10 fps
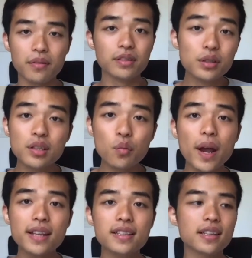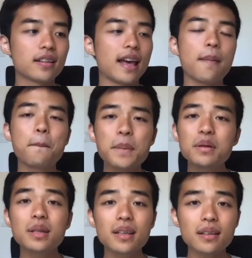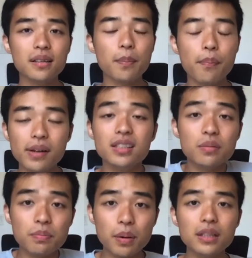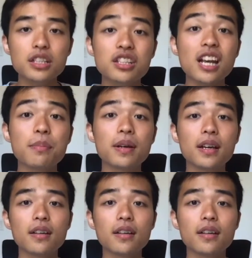losing weight and building the best body shape